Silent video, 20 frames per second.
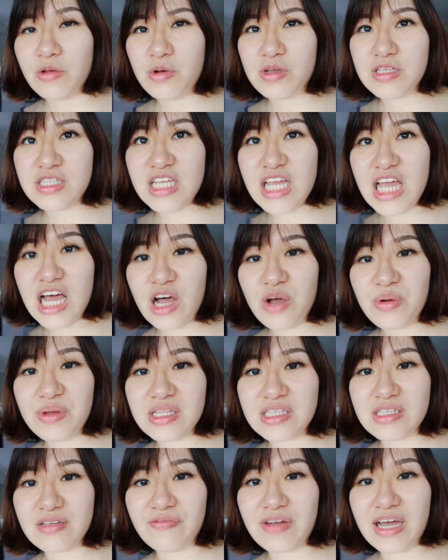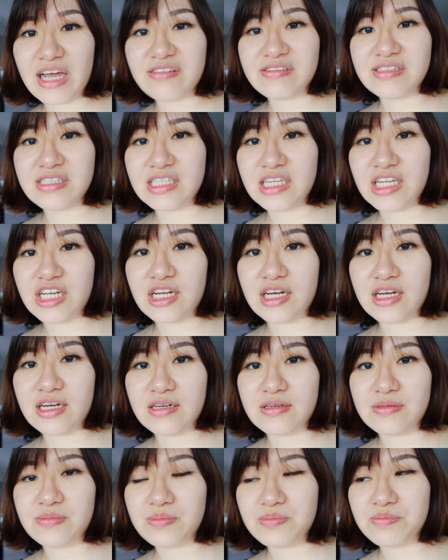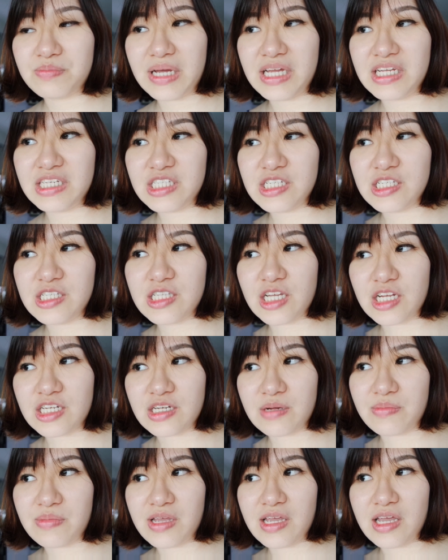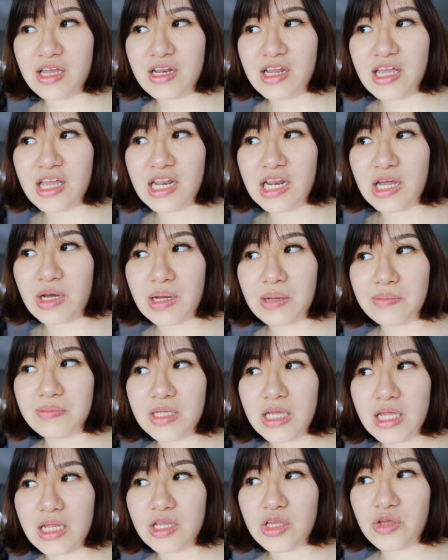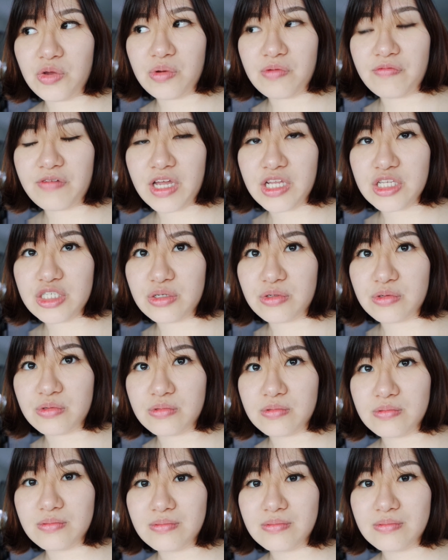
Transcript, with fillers: we'll see how it survives dinner. Might just touch up again, and I'll update you if I do.